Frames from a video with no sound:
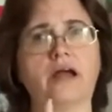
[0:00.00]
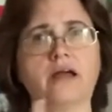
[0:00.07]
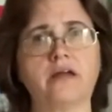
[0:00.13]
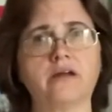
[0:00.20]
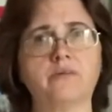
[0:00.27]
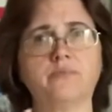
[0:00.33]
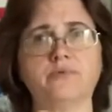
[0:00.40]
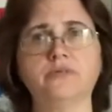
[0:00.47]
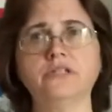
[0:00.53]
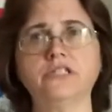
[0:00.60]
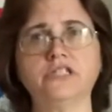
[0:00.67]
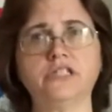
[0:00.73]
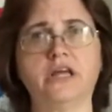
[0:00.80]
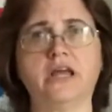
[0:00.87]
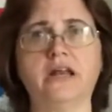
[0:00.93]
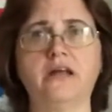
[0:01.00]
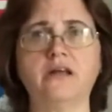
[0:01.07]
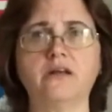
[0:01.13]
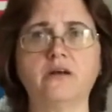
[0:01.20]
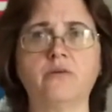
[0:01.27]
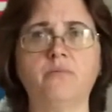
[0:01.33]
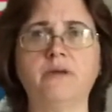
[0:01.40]
I can appreciate
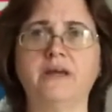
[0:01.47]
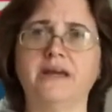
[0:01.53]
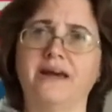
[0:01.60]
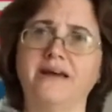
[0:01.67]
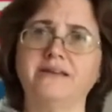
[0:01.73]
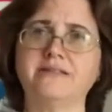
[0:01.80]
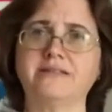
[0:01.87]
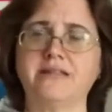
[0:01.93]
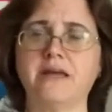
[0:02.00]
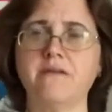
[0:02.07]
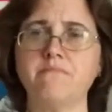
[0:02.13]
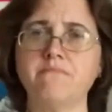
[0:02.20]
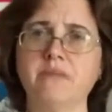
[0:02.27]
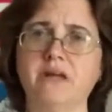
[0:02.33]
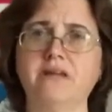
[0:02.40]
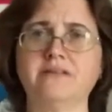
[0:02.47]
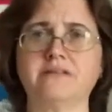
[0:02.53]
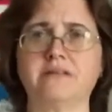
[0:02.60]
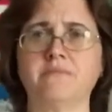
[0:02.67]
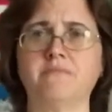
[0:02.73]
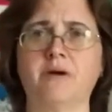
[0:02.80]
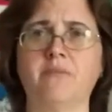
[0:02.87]
it because that
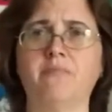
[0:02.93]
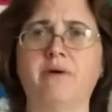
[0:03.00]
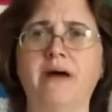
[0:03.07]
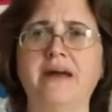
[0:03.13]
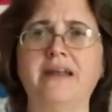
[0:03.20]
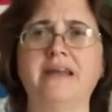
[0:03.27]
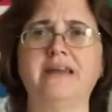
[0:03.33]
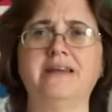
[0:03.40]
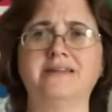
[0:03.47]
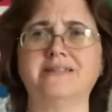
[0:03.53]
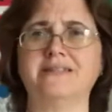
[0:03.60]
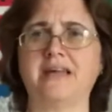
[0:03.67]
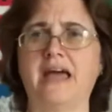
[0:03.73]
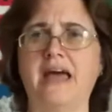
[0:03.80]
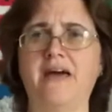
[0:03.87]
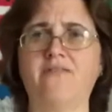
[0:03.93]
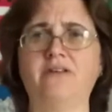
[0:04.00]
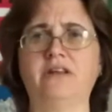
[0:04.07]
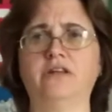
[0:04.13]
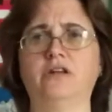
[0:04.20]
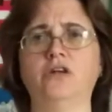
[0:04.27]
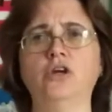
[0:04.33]
means that my body is
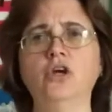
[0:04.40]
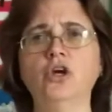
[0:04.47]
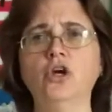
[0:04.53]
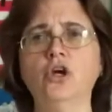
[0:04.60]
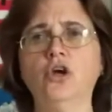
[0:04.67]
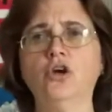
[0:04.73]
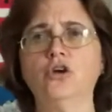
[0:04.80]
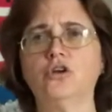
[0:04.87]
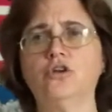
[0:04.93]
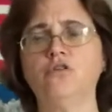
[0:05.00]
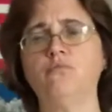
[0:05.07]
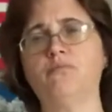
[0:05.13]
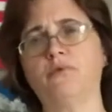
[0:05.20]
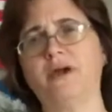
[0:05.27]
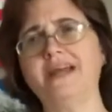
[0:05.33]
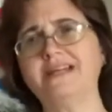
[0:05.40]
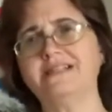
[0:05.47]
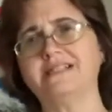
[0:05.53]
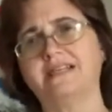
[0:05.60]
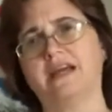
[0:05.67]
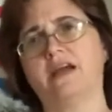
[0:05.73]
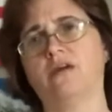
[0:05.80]
having to
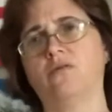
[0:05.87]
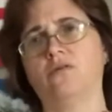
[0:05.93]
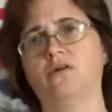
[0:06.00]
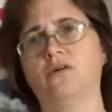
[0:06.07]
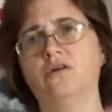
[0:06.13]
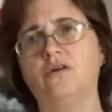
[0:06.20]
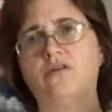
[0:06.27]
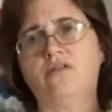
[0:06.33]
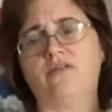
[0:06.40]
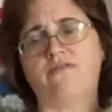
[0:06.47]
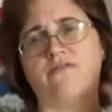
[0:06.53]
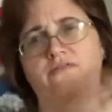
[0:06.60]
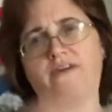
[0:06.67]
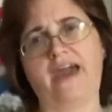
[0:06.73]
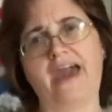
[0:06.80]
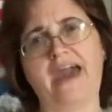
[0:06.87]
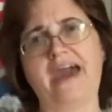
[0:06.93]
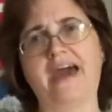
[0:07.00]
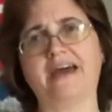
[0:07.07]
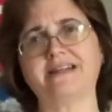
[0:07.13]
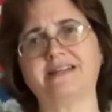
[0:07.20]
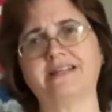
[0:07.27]
break down the
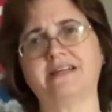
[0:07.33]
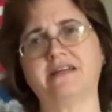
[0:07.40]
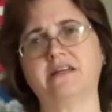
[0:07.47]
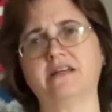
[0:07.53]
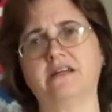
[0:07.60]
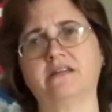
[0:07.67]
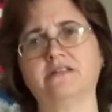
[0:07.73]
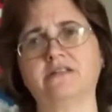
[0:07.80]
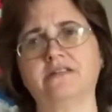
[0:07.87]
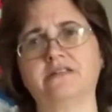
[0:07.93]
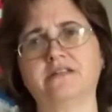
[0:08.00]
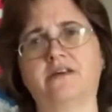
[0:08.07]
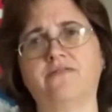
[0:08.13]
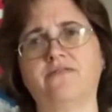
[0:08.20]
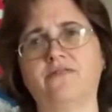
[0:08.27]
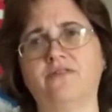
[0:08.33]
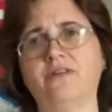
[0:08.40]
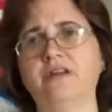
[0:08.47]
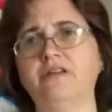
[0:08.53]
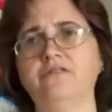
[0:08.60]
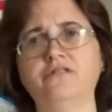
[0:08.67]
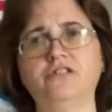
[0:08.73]
fat and stuff for
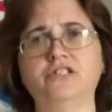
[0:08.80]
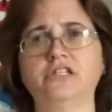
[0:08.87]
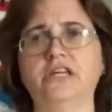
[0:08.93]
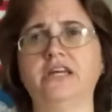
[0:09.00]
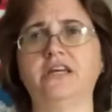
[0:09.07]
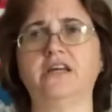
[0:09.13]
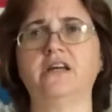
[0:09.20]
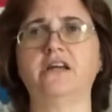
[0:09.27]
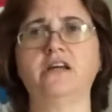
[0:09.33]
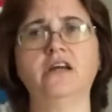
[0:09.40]
energy.